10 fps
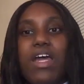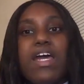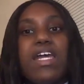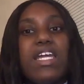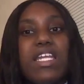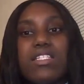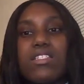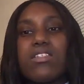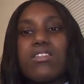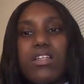It is
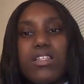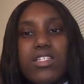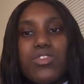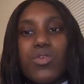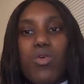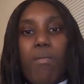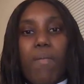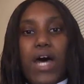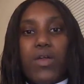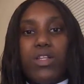a statistical
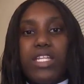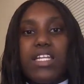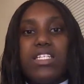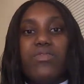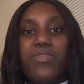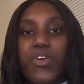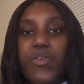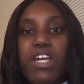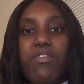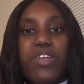model that is
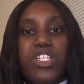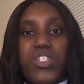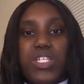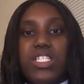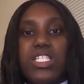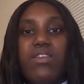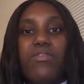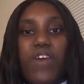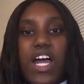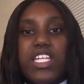very efficient in
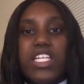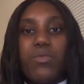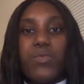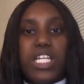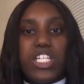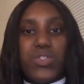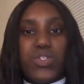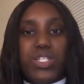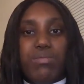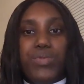finding
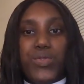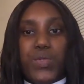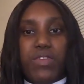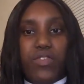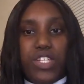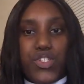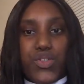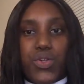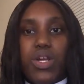relationship between features.